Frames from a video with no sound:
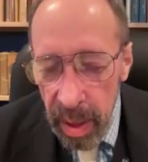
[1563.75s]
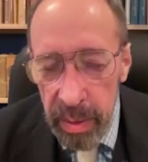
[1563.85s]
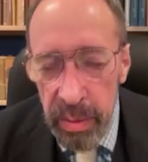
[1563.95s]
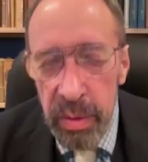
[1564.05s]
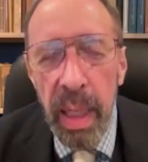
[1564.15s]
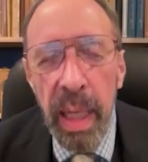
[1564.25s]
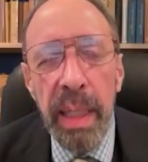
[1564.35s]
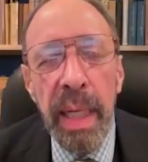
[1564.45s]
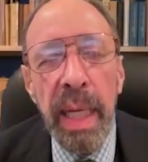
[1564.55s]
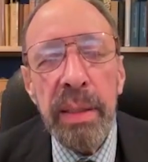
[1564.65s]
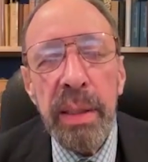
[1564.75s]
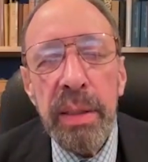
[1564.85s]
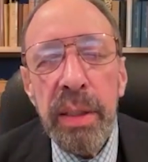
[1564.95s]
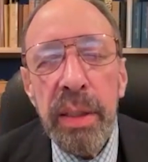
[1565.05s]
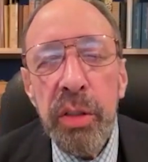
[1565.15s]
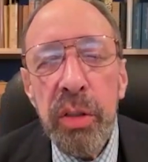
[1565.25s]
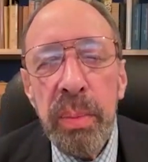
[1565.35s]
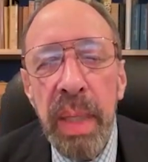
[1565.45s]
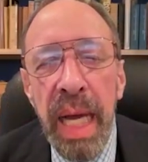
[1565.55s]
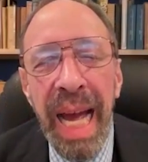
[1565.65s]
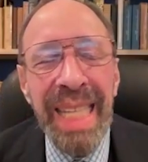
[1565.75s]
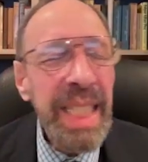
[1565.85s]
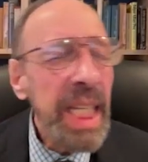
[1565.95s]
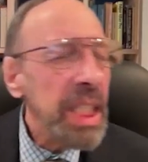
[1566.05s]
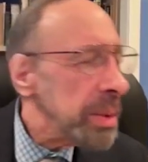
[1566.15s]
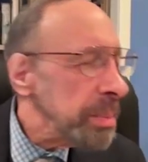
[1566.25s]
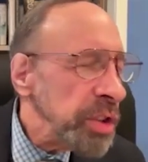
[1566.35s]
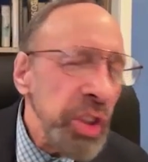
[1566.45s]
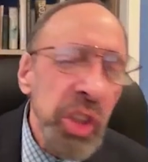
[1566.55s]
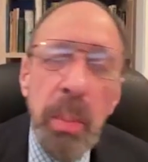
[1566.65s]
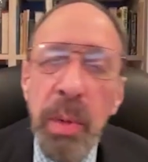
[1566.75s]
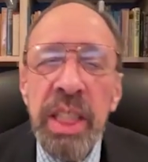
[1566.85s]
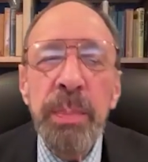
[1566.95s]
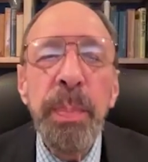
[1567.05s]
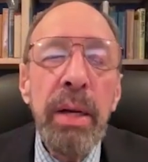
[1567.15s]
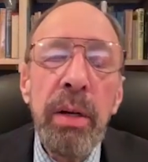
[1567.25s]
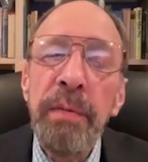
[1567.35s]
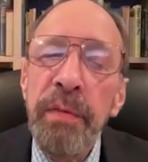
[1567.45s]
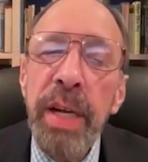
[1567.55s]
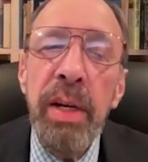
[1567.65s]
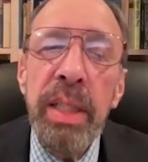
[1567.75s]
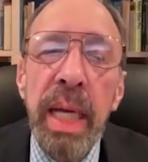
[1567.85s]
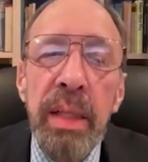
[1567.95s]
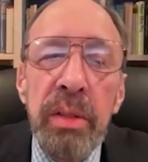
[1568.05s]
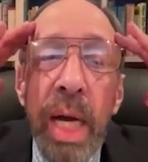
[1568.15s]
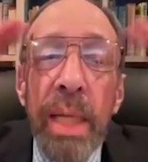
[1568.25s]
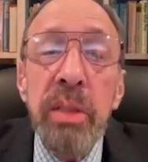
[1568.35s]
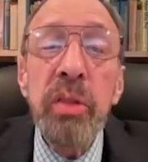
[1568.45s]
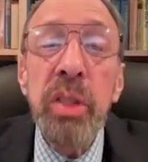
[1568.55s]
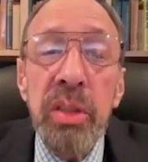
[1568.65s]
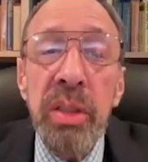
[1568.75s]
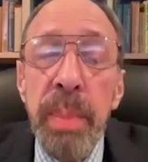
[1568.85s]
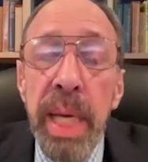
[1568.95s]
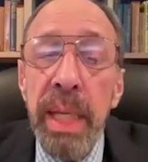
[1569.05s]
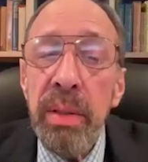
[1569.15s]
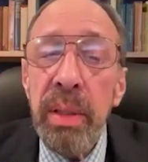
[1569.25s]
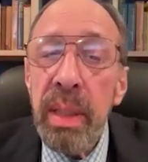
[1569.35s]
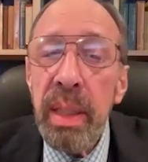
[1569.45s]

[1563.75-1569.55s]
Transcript: And Edgar turns to him and tells him so much better a fairy tale. John is just amazed.